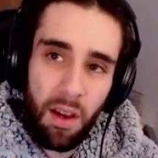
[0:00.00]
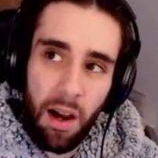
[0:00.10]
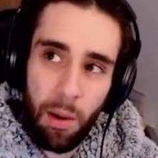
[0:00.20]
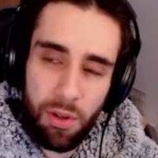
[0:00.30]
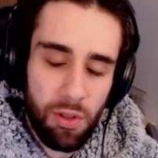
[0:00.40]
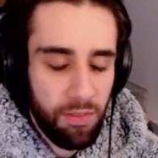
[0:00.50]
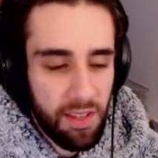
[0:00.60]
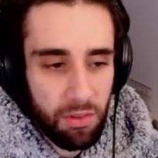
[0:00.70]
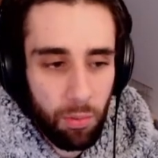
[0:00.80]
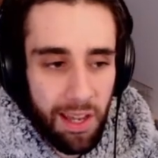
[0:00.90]
I wonder if
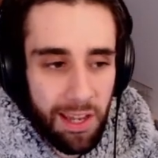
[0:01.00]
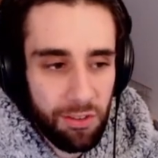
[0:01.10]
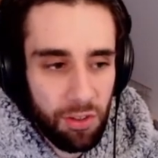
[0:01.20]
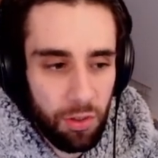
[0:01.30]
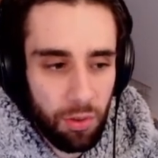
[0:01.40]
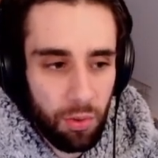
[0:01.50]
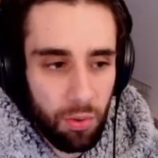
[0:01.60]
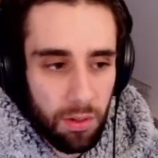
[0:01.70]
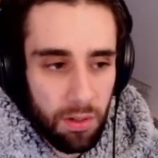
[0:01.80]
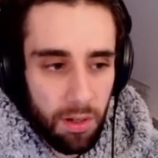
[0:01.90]
there's a way
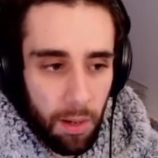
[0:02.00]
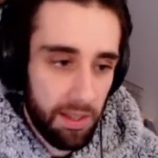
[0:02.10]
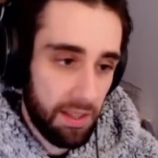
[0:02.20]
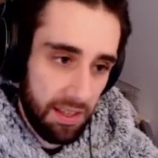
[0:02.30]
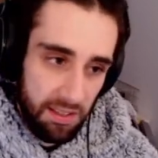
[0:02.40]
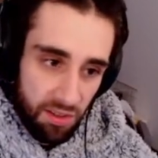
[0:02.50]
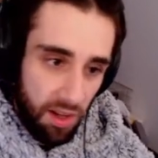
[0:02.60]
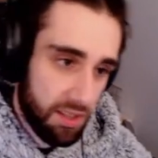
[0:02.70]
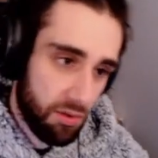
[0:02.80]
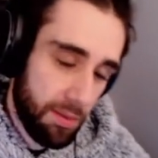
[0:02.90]
to, I mean, this
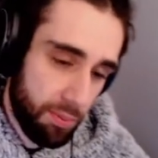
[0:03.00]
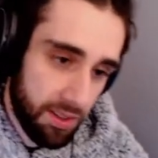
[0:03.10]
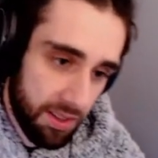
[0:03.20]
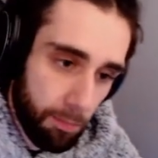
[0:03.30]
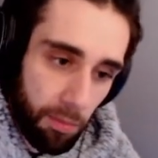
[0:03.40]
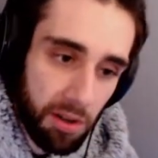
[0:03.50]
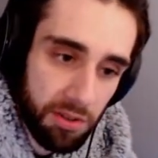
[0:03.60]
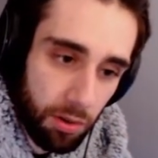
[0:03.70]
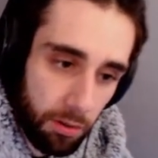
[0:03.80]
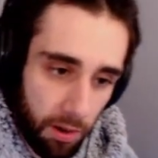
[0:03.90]
guy's already printed a
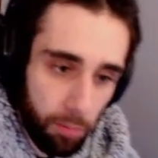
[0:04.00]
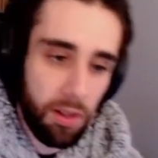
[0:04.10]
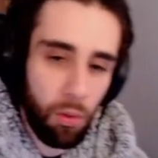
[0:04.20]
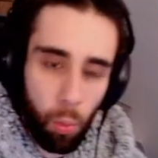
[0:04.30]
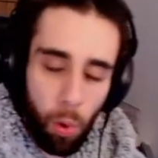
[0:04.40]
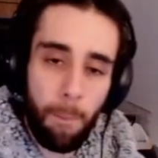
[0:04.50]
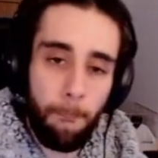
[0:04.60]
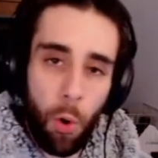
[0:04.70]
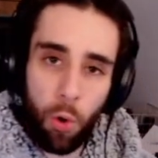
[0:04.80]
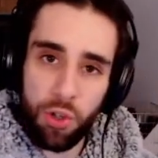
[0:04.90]
mask off. I wonder what
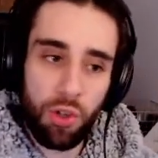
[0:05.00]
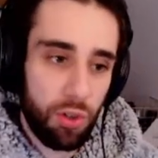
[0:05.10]
more you could